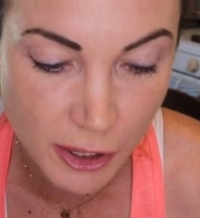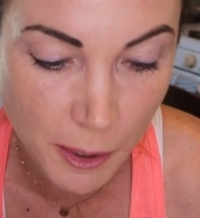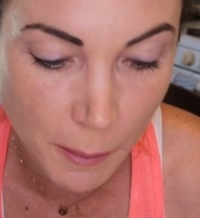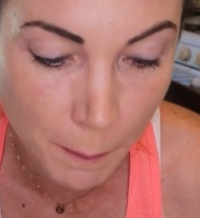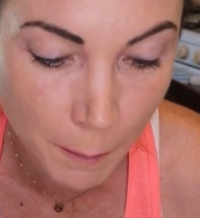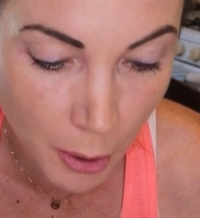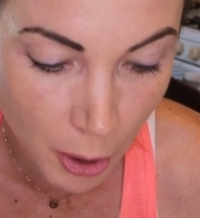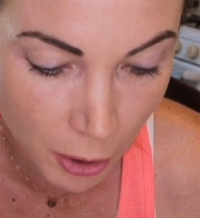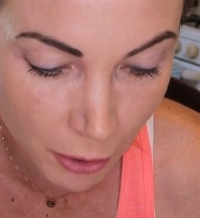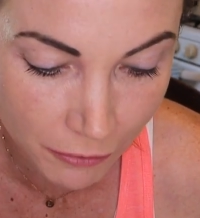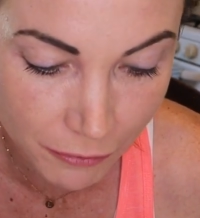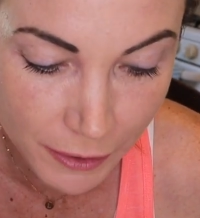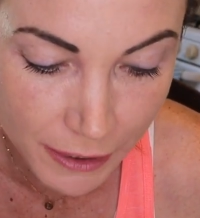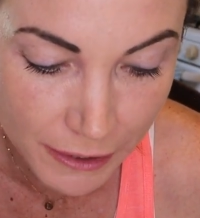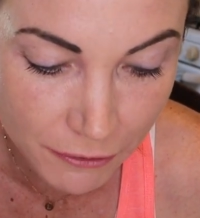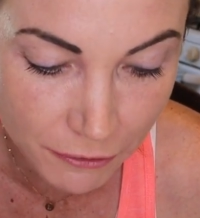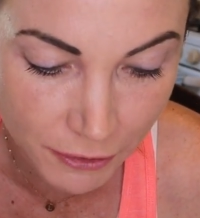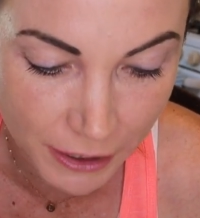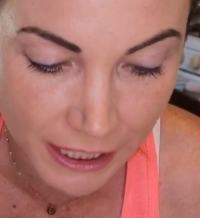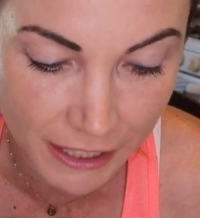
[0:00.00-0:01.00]
the
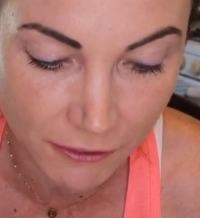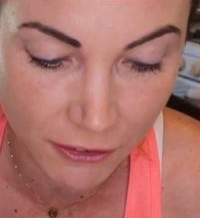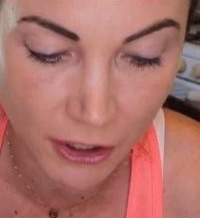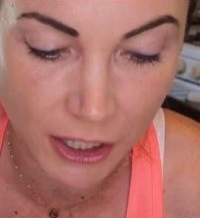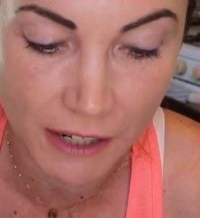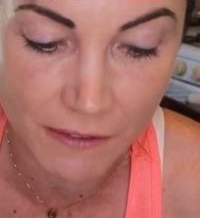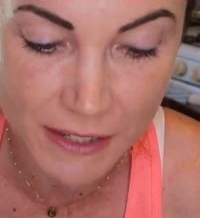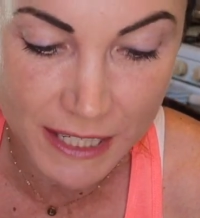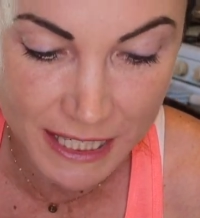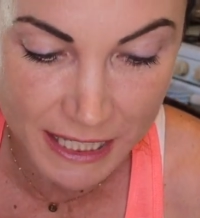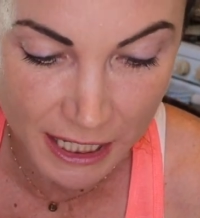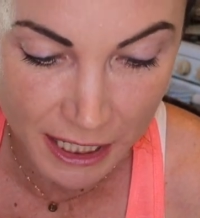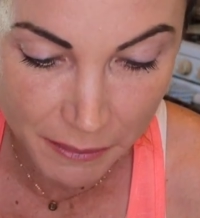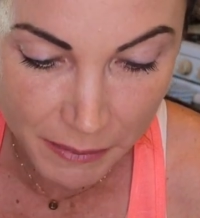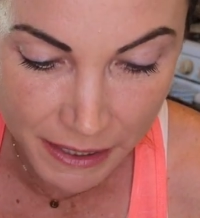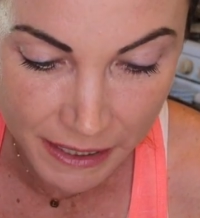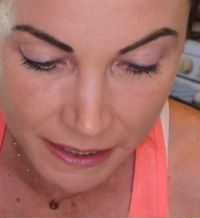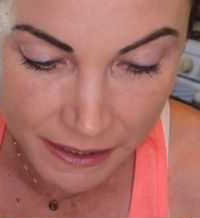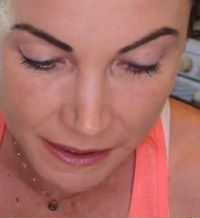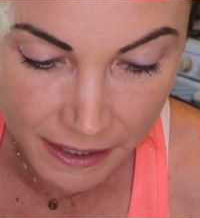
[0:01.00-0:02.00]
perfect flavor of
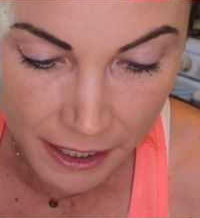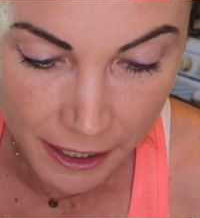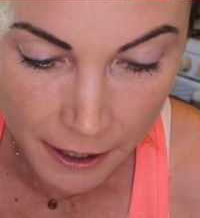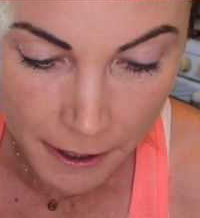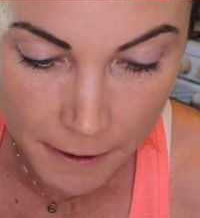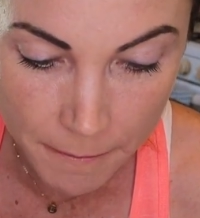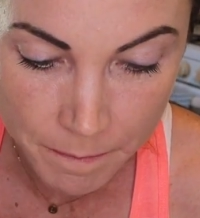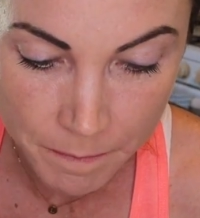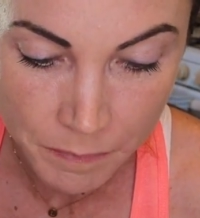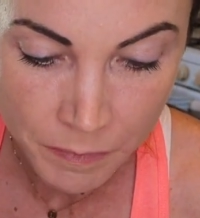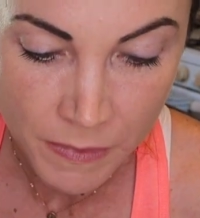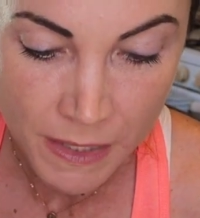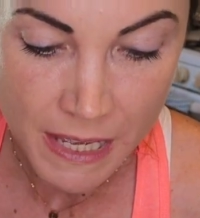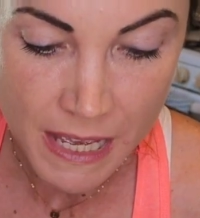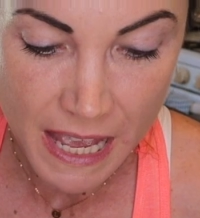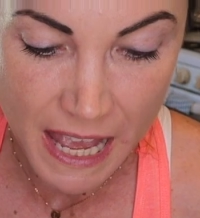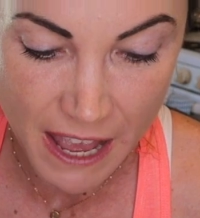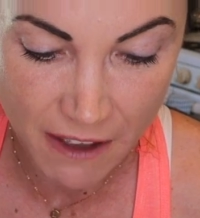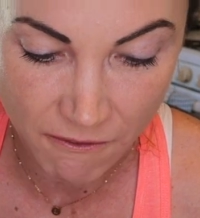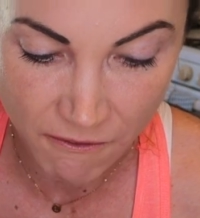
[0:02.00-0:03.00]
cinnamon in there
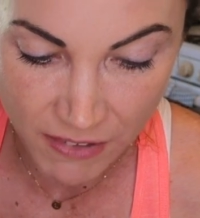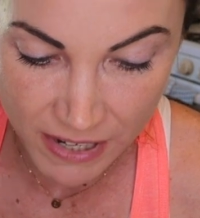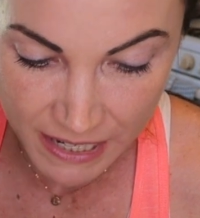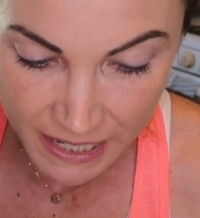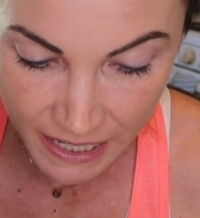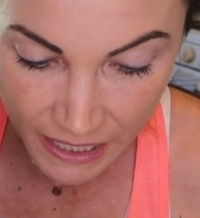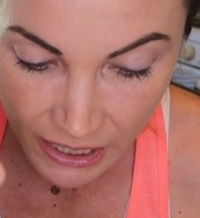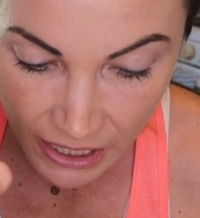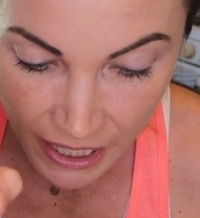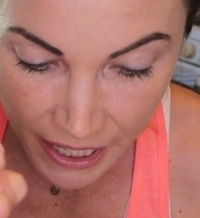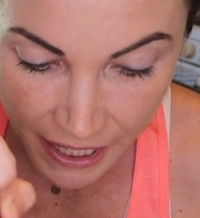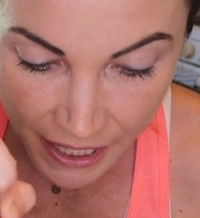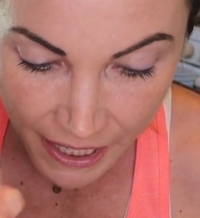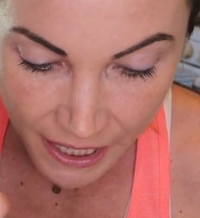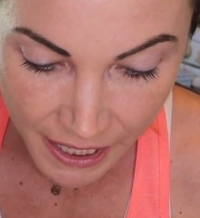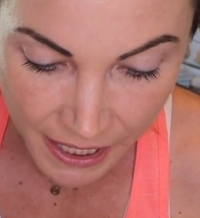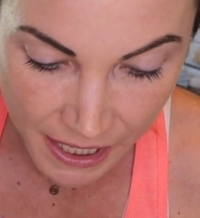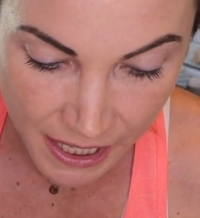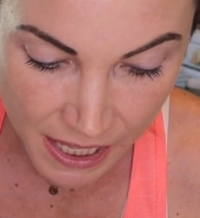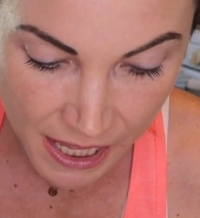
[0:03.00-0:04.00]
and
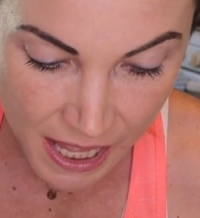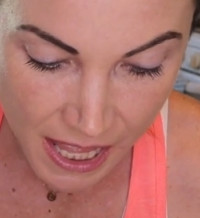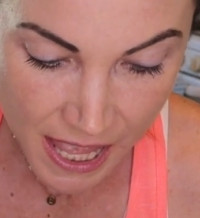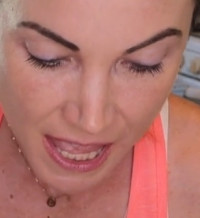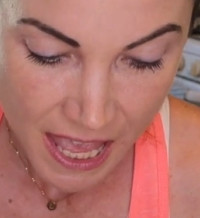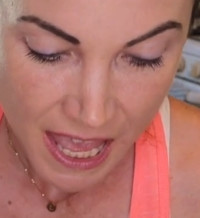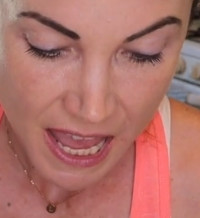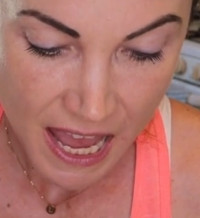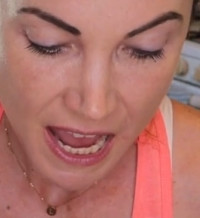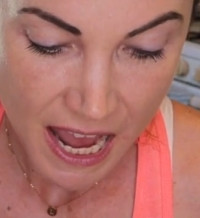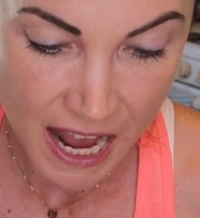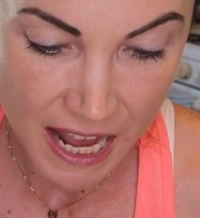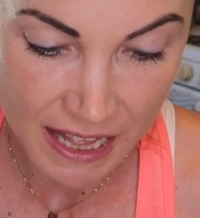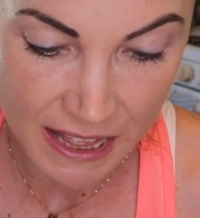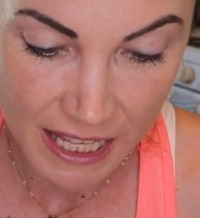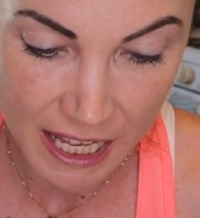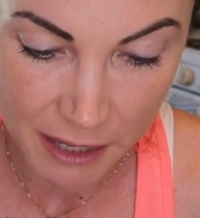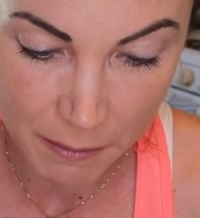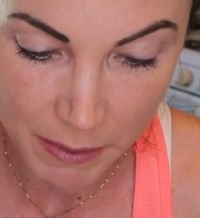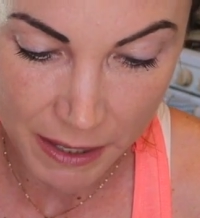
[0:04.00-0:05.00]
vanilla. And
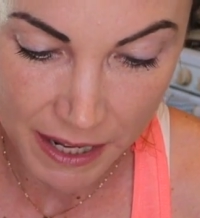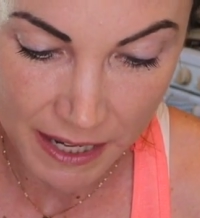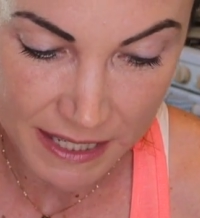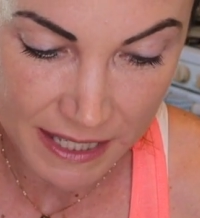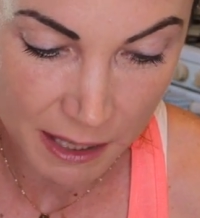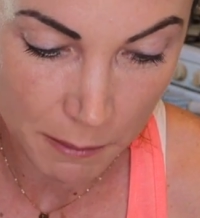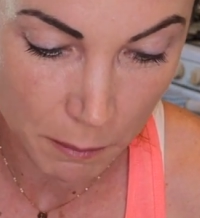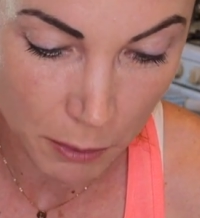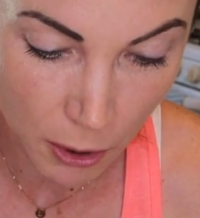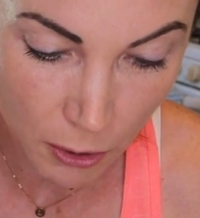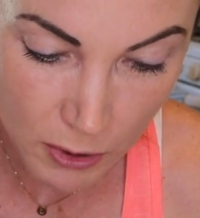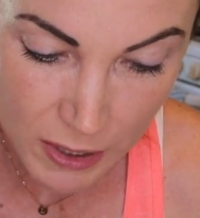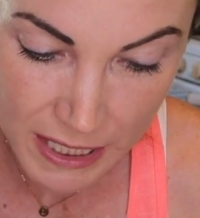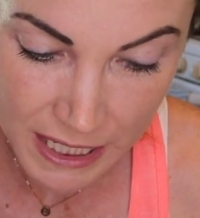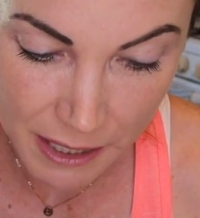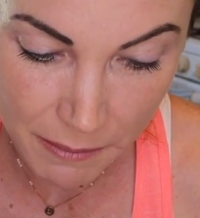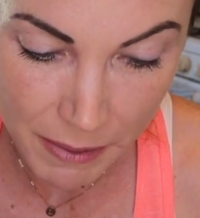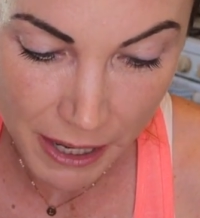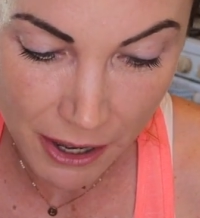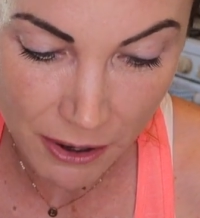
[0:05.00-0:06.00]
like, because the
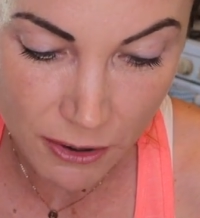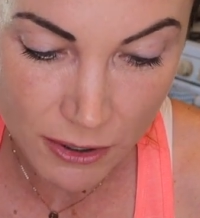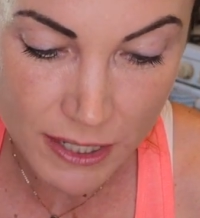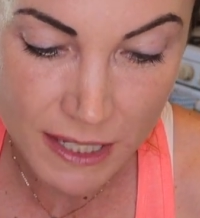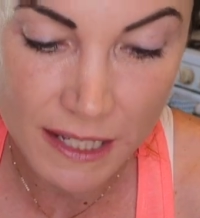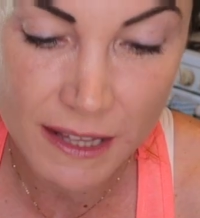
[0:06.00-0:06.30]
protein powder's